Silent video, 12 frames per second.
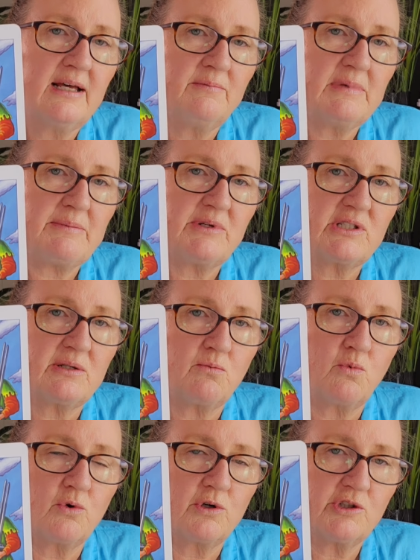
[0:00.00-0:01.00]
Maybe some
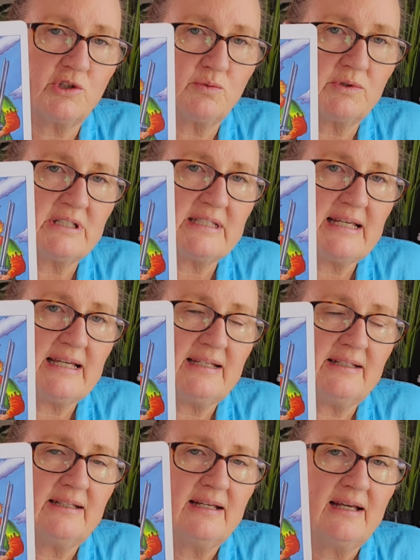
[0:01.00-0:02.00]
words were
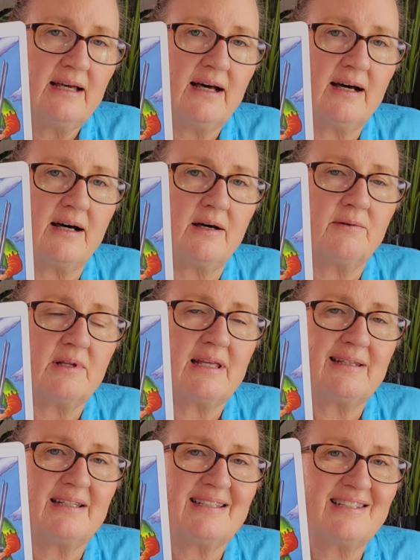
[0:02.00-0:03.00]
said.
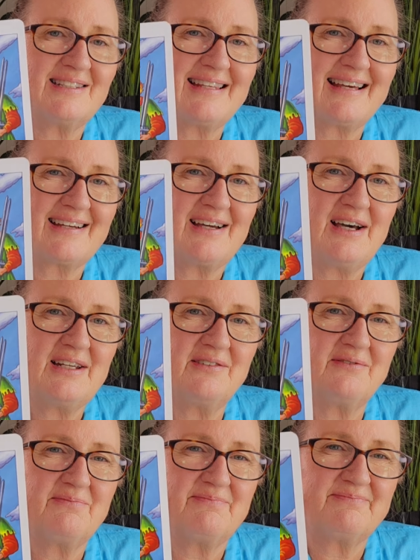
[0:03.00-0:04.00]
And this is that kind
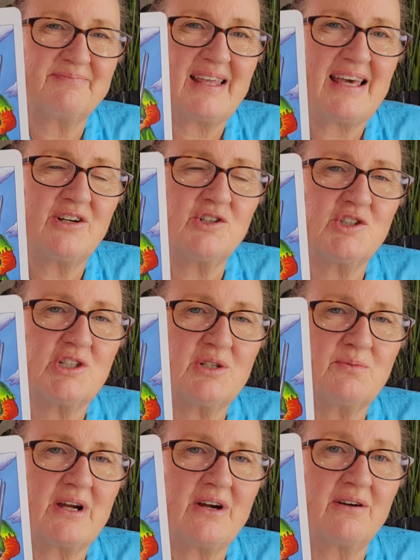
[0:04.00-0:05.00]
of energy
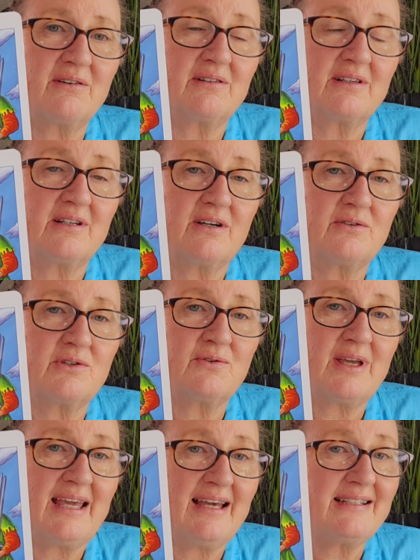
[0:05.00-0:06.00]
where, you
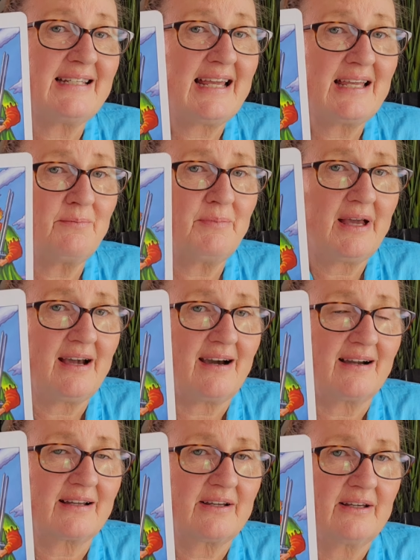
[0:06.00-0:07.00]
can't take it
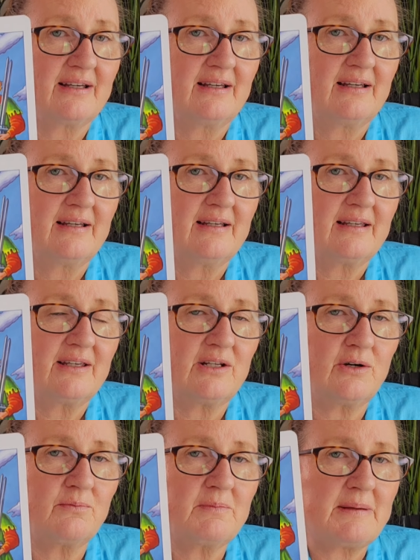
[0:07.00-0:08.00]
back.
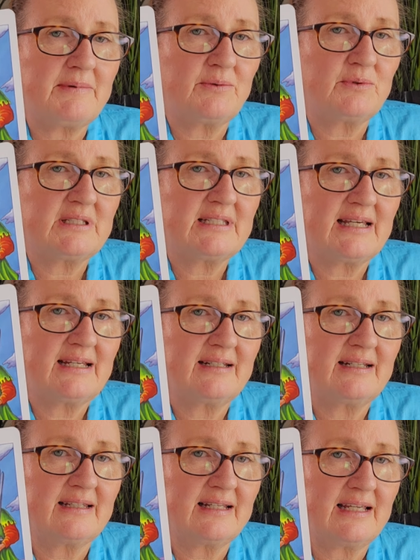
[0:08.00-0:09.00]
Maybe it was said
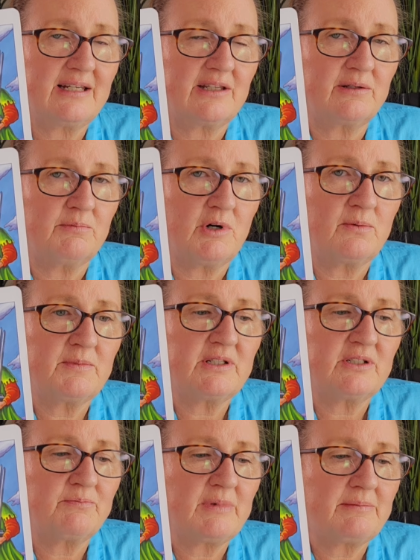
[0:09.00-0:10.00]
in the heat of the
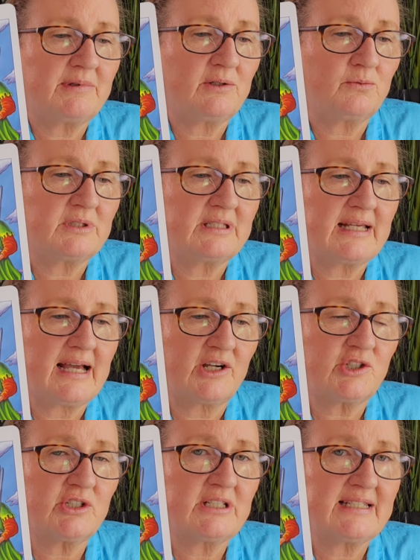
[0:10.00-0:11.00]
moment. Maybe it was
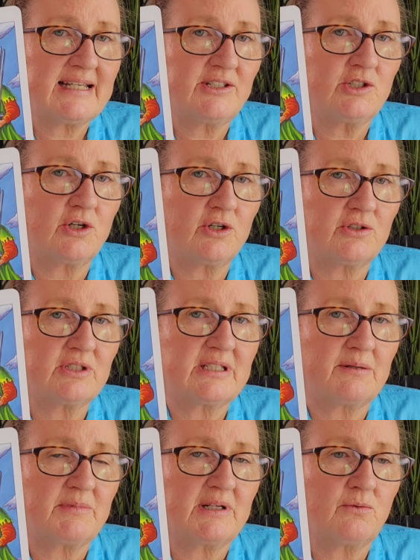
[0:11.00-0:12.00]
actually said to hurt
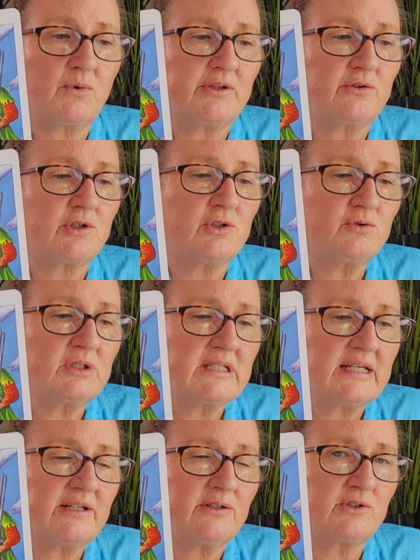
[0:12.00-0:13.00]
somebody, whether you
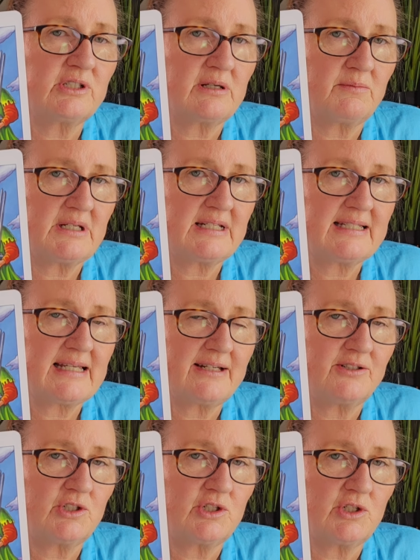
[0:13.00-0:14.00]
said it or somebody said
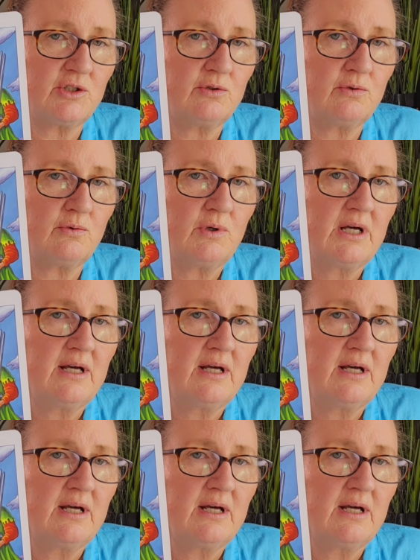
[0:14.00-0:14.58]
it to you.